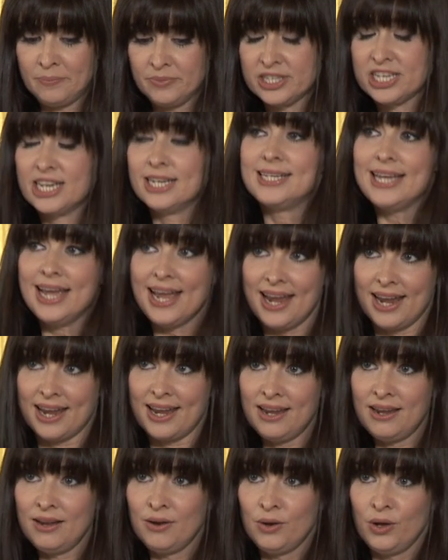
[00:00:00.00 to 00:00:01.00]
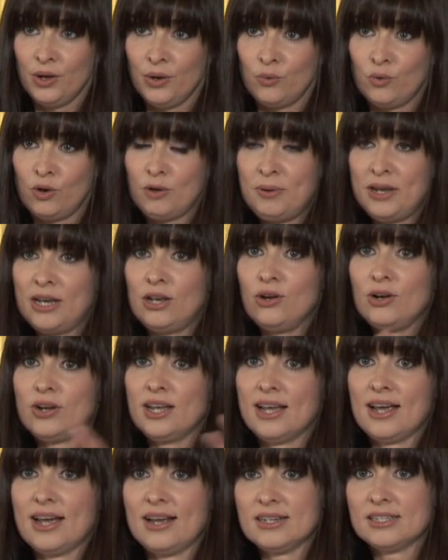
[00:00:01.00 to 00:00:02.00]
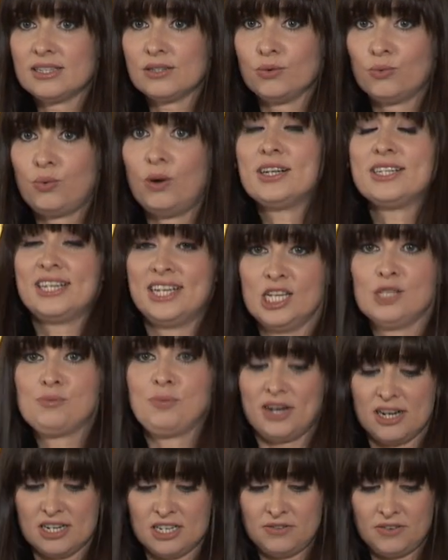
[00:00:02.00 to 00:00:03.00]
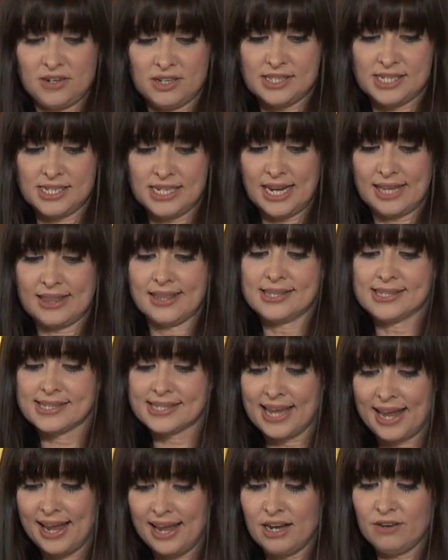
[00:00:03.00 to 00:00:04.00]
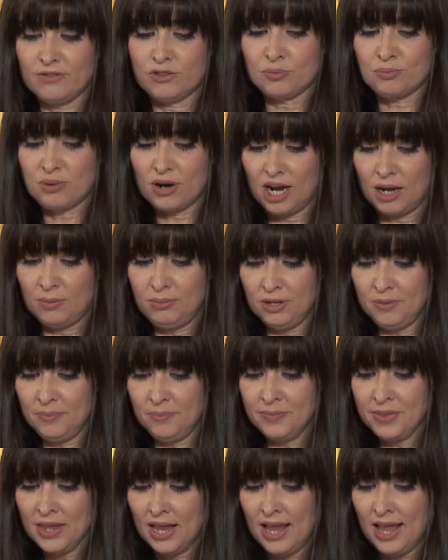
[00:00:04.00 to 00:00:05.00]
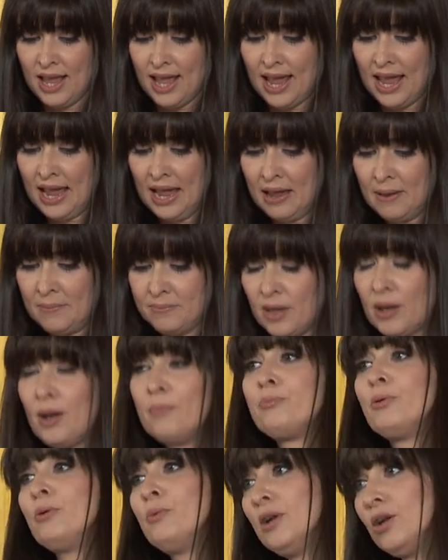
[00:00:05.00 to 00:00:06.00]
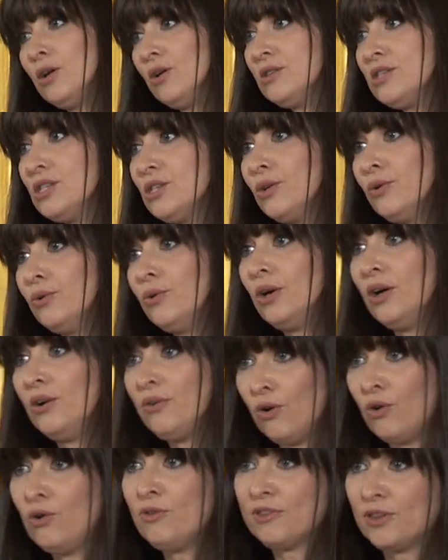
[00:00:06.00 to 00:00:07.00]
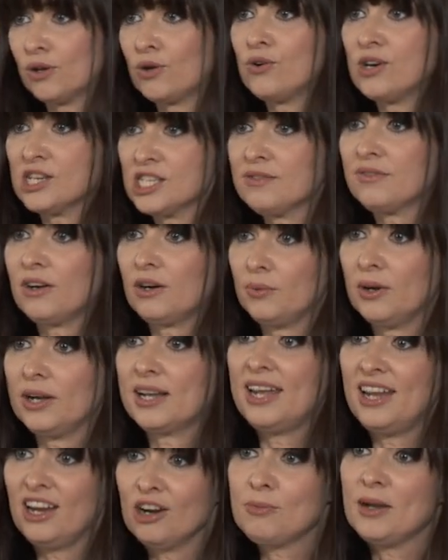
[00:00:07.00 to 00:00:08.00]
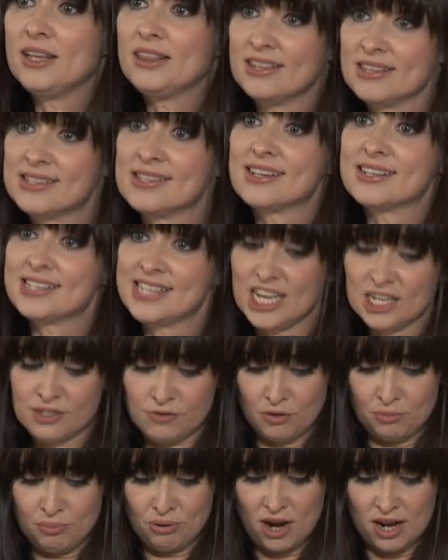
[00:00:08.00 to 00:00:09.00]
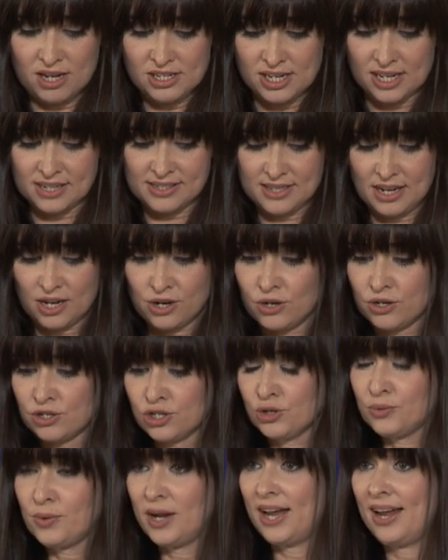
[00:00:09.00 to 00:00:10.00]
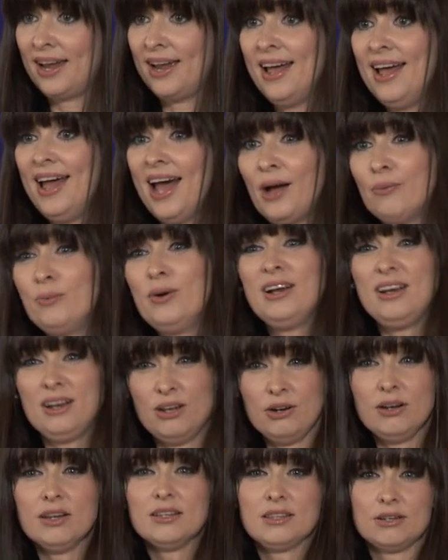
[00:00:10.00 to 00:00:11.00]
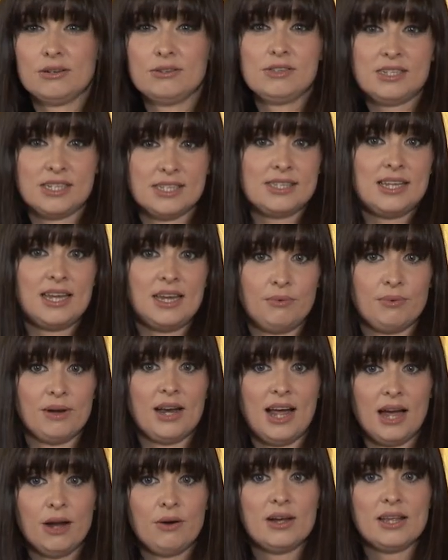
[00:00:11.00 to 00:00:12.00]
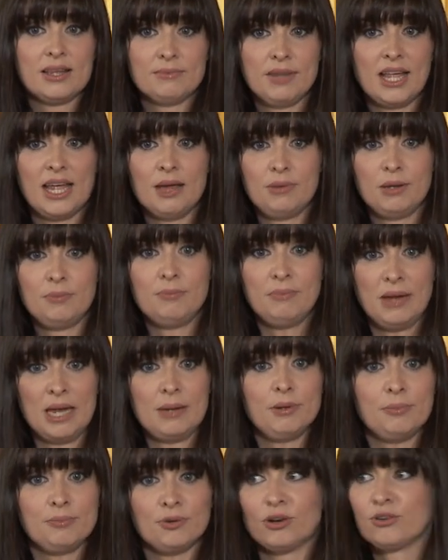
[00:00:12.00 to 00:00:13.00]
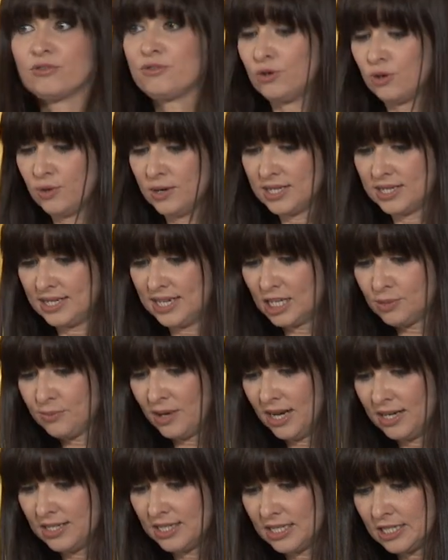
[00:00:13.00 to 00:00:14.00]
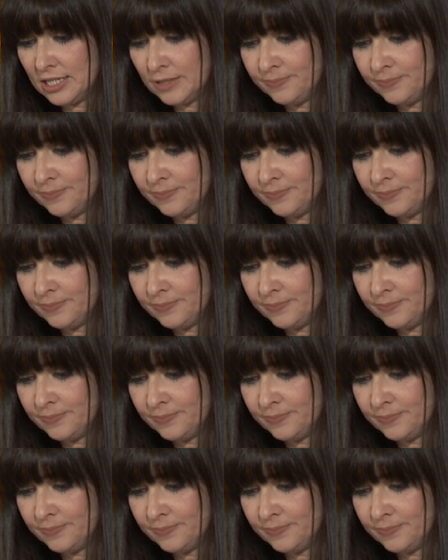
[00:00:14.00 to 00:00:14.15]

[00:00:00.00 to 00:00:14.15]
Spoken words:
Today, we'll be looking at what is biodiversity and the scale of the problem, but we'll also, over the course of our work, hear about the successful projects that are underway, and we'll look at those to see, well, how can they be maybe brought forward and expanded?